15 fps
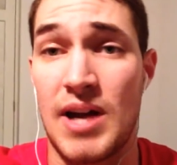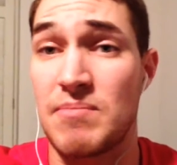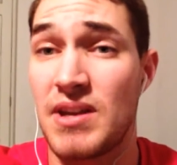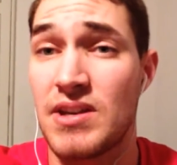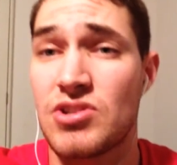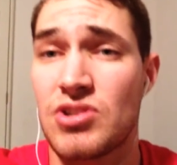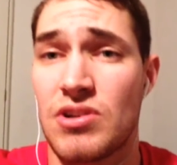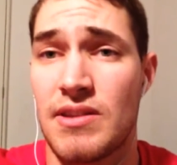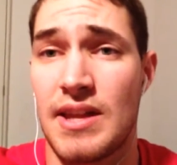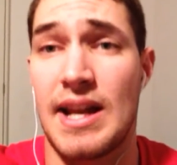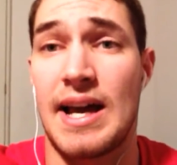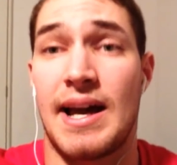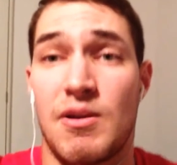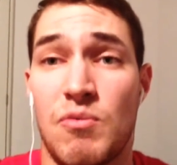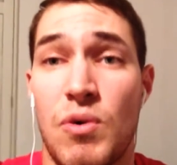I made sure that
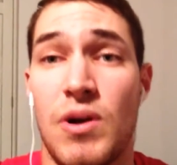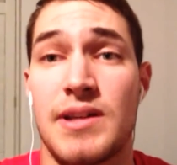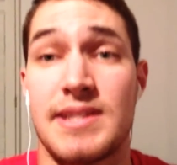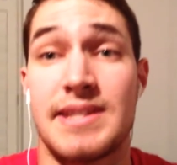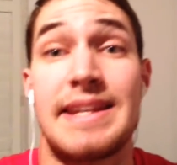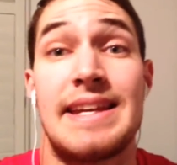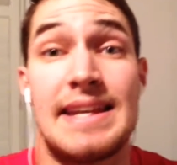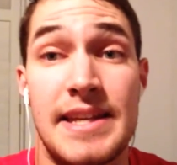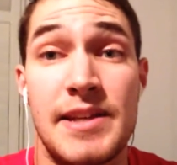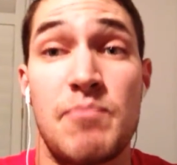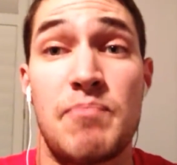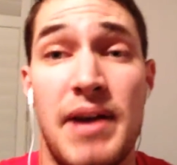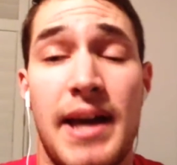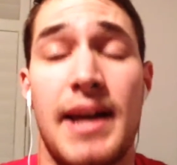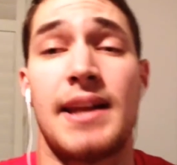I was in
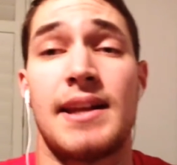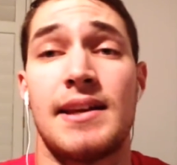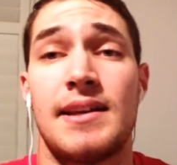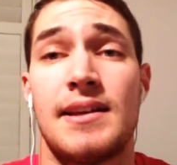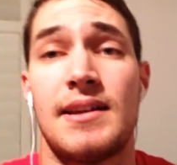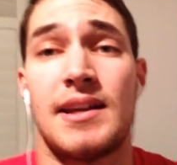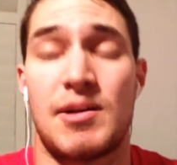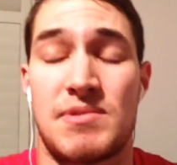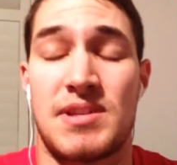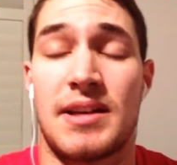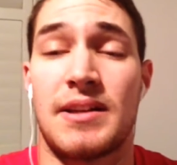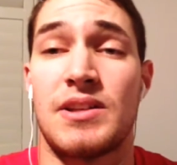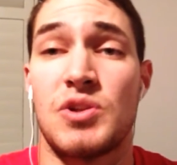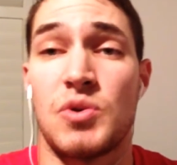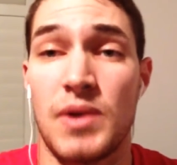bed, I'm
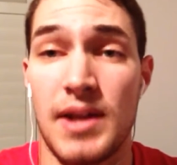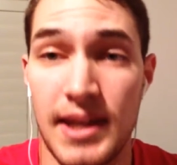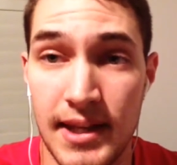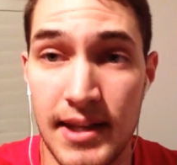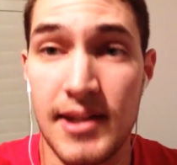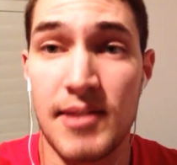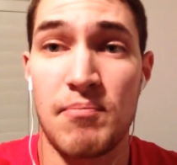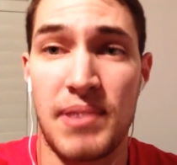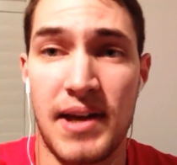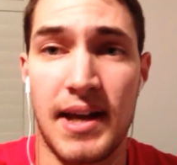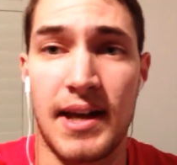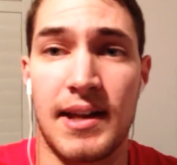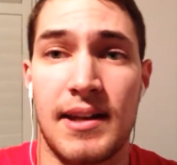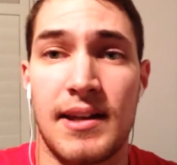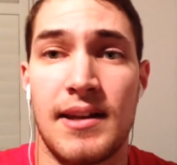telling you, in
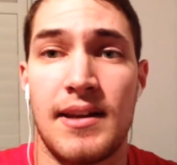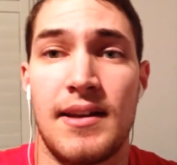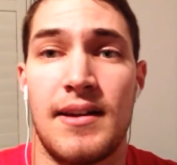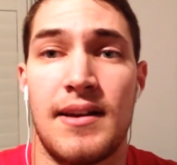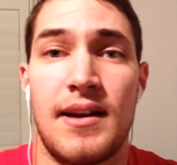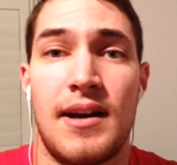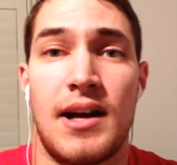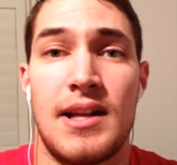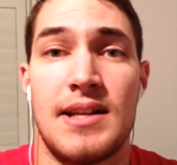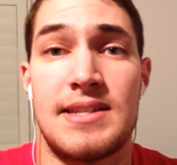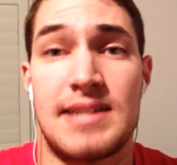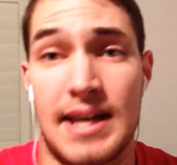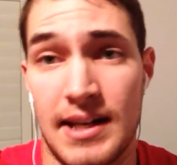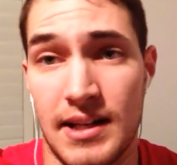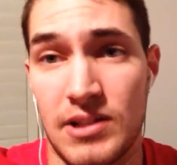bed,
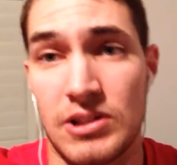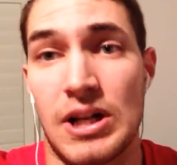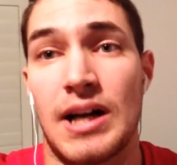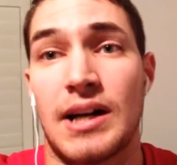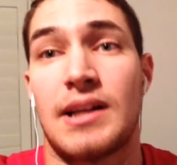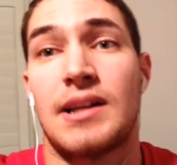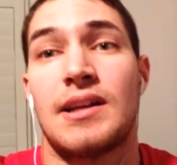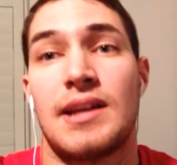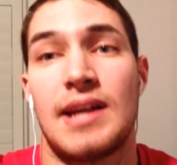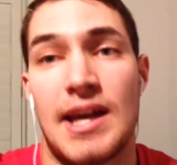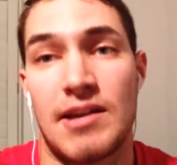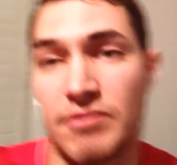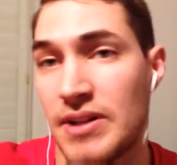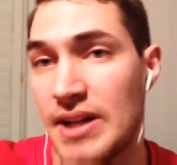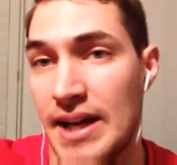10 o'clock
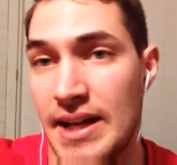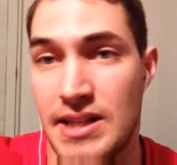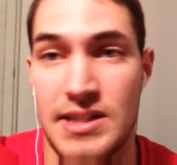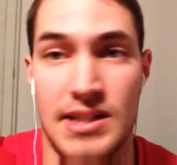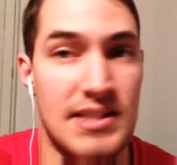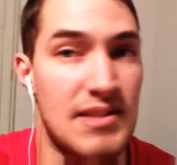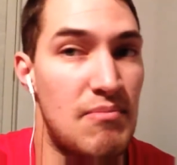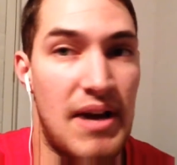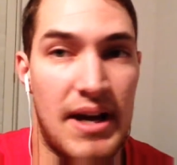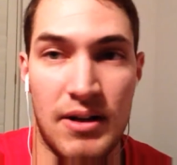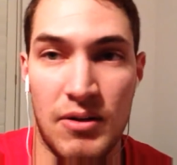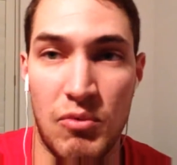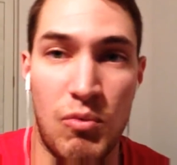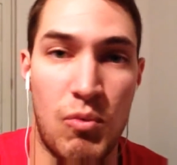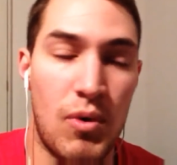every night. Doesn't
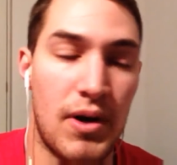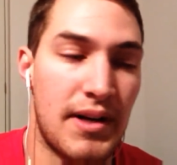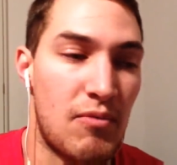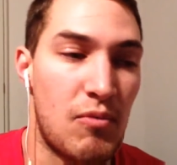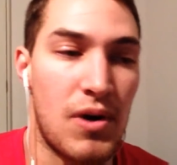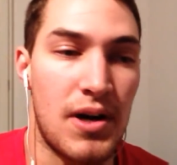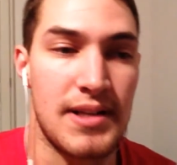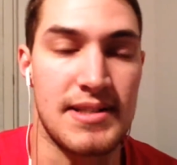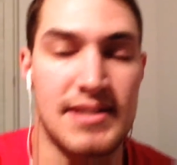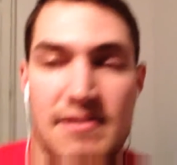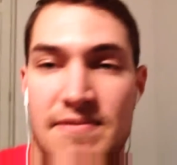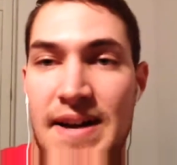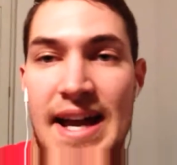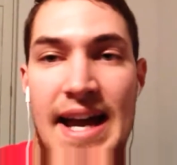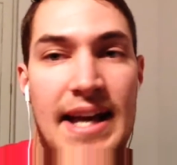matter what it was.
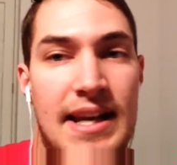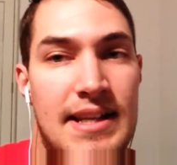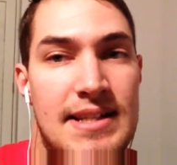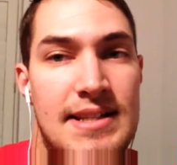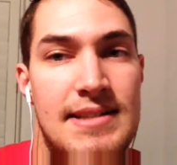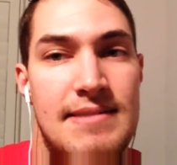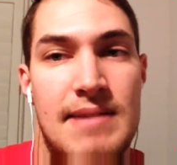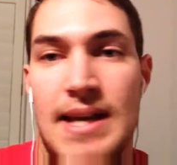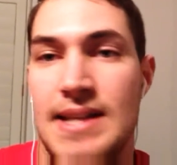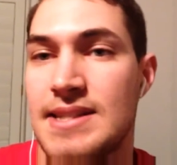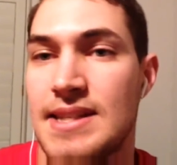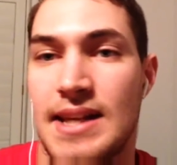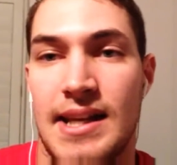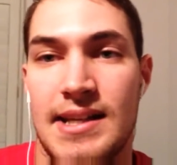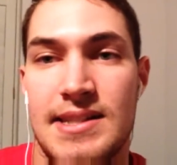If I had a test
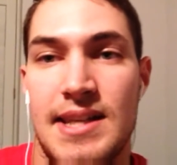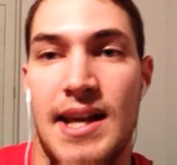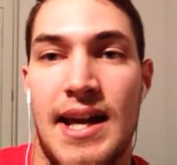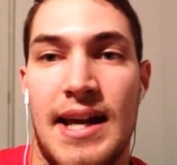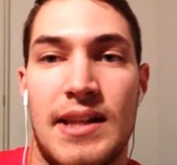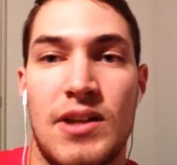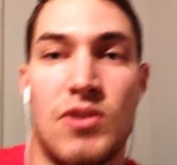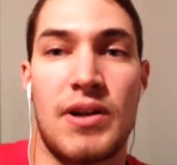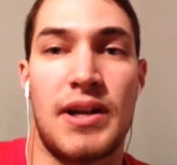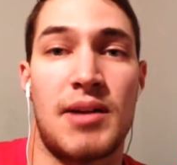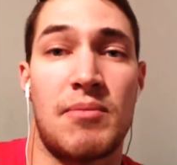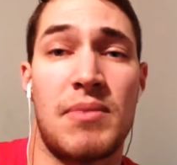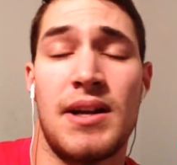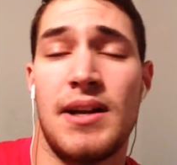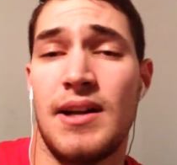the next day, I had to
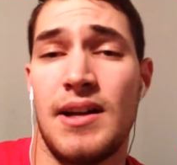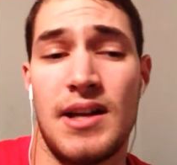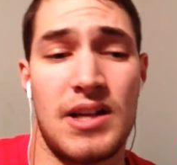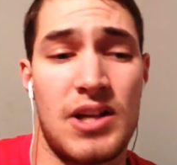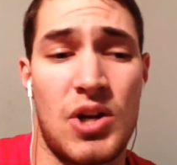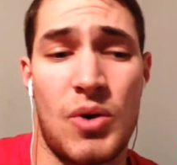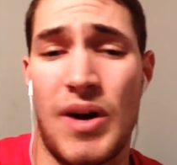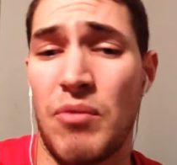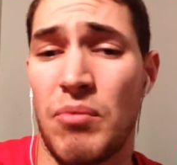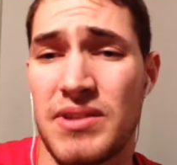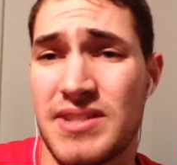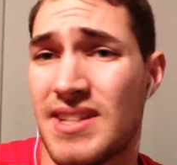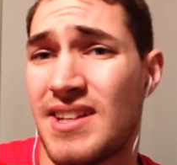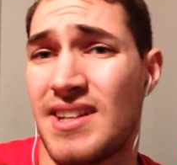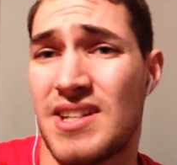cram, I
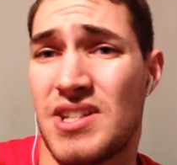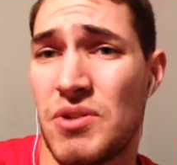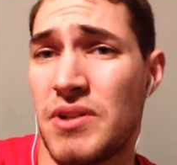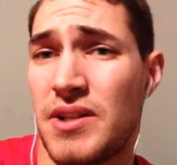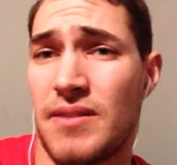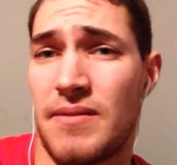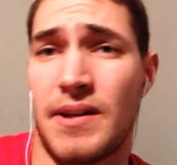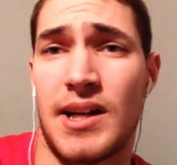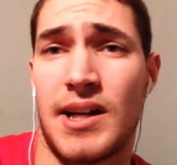wasn't going to do it.